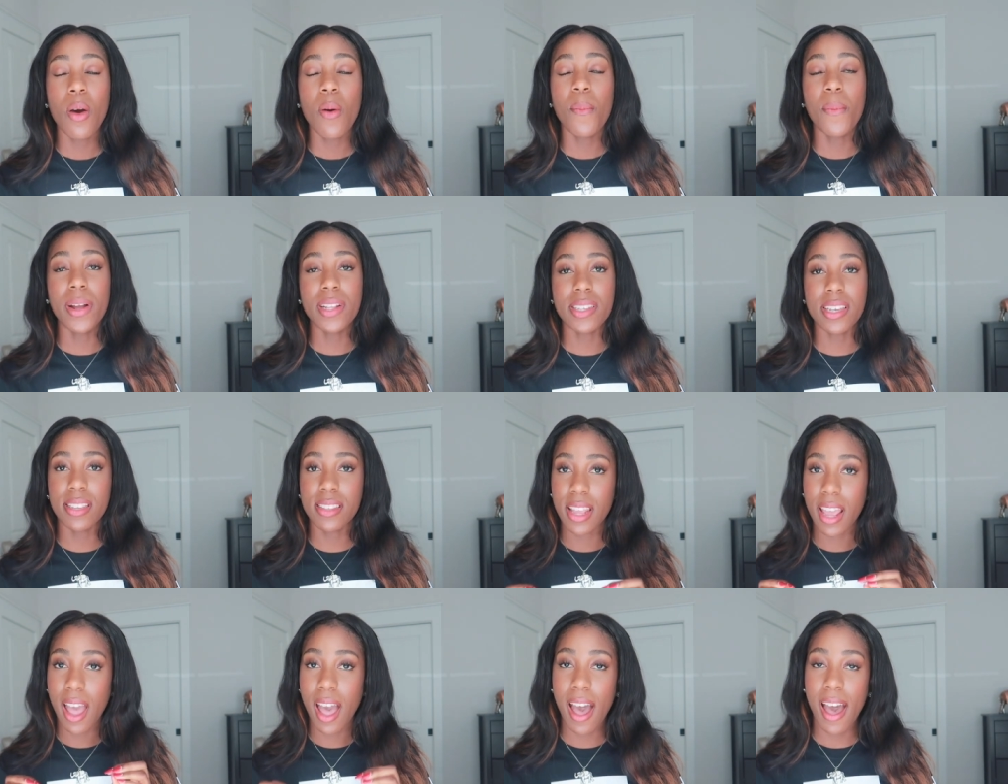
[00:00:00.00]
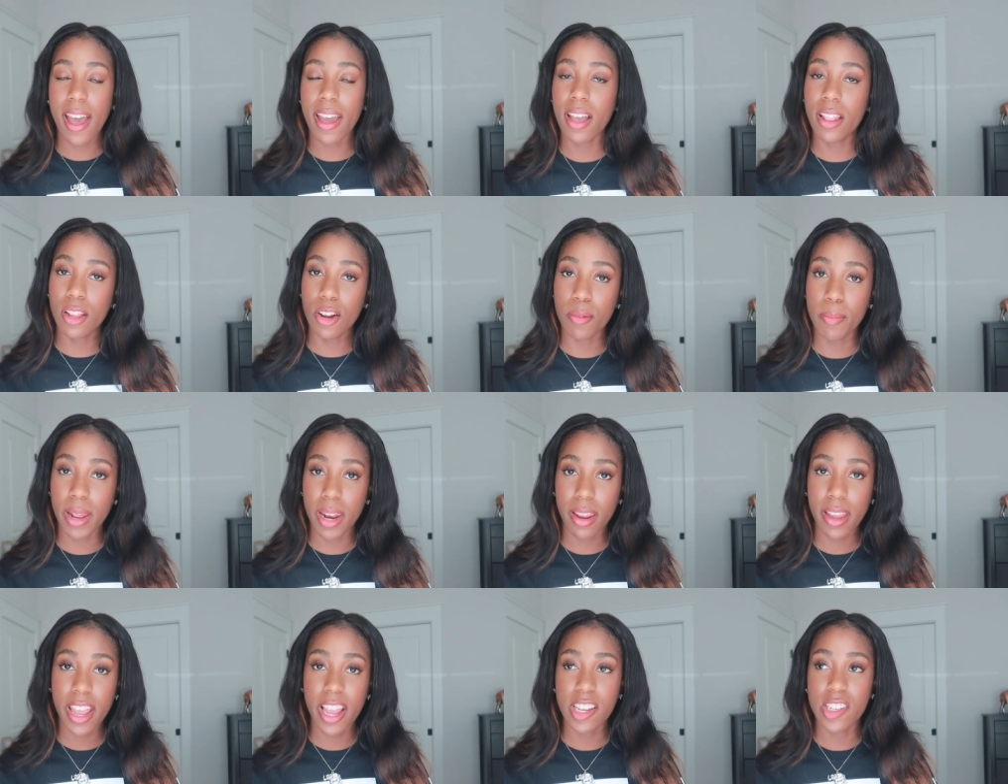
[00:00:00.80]
which is a high alert
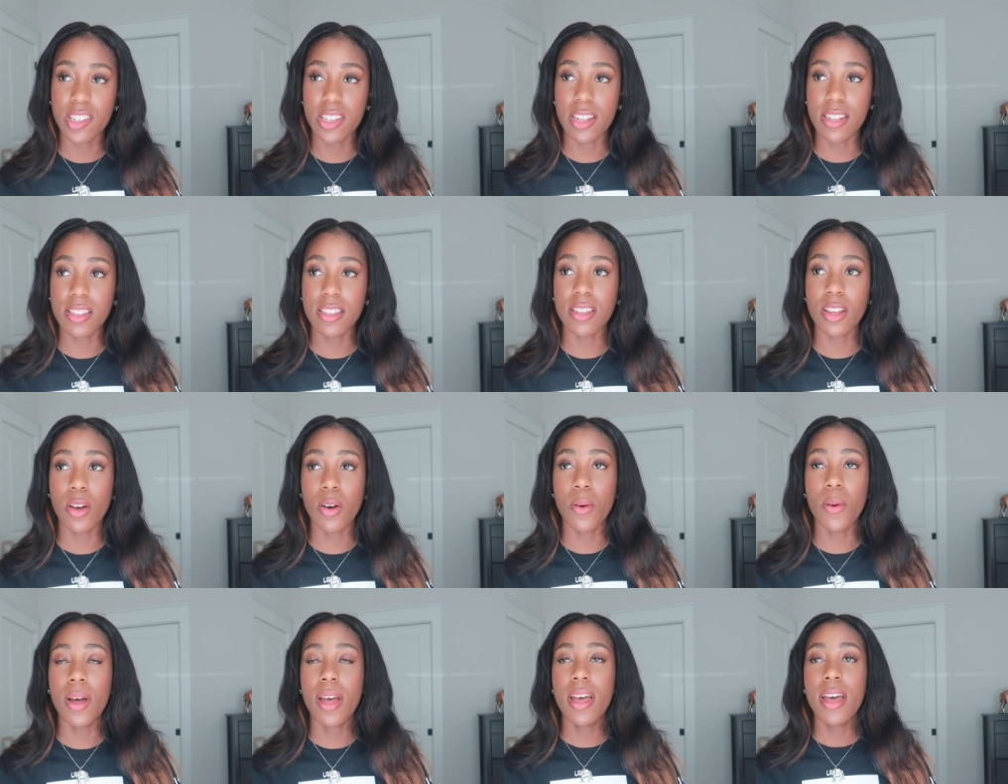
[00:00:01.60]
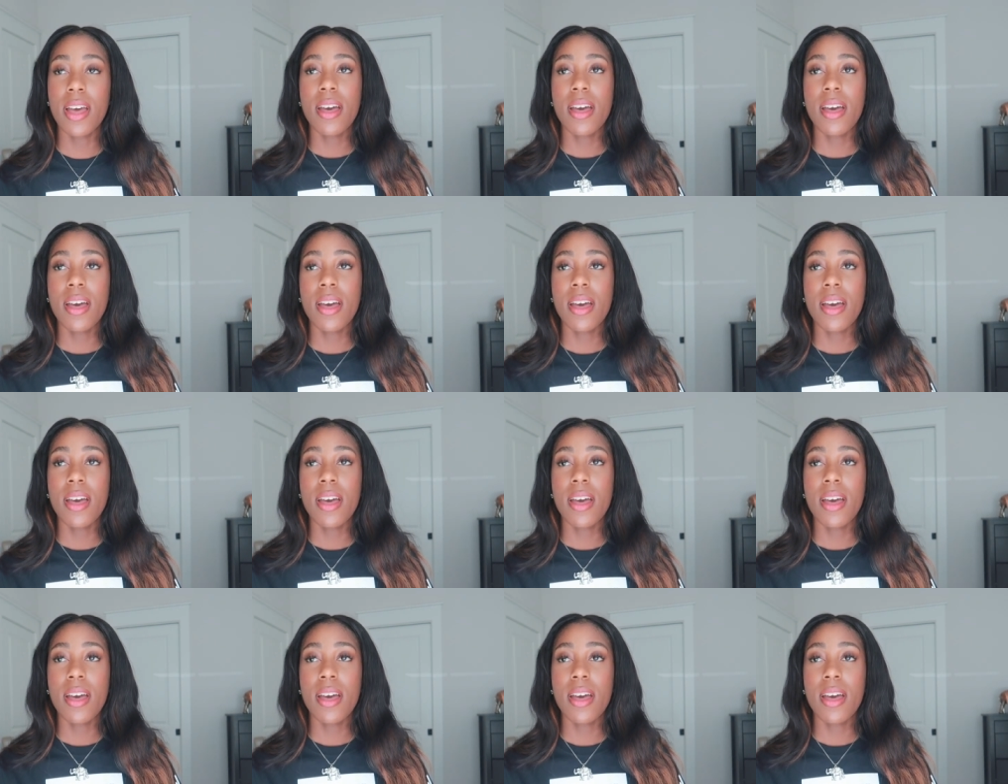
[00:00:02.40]
medication. So